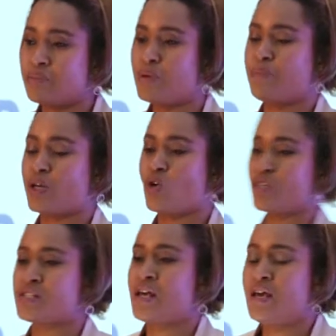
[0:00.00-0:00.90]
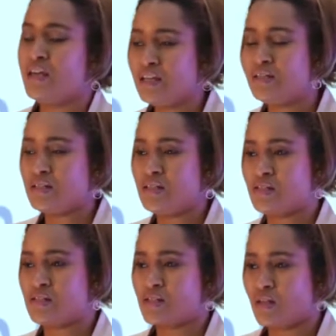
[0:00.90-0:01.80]
simply because it
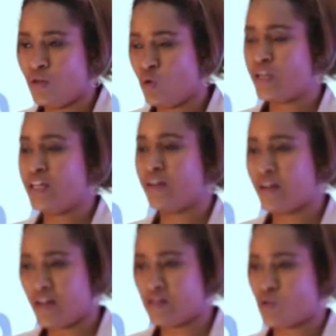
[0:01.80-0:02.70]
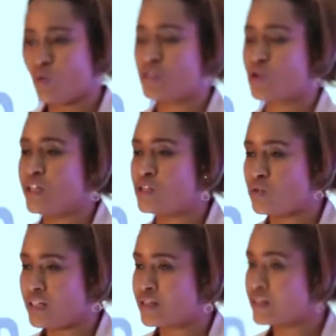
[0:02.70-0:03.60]
is looking as though it's
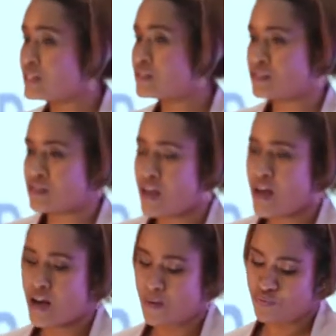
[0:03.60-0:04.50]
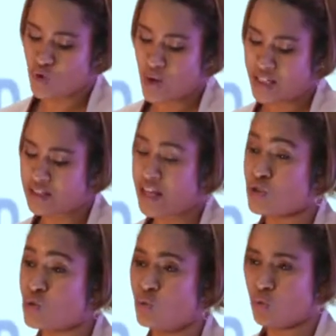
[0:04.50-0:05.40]
going to increase what it
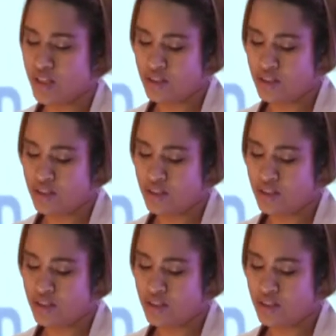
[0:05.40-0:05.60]
can do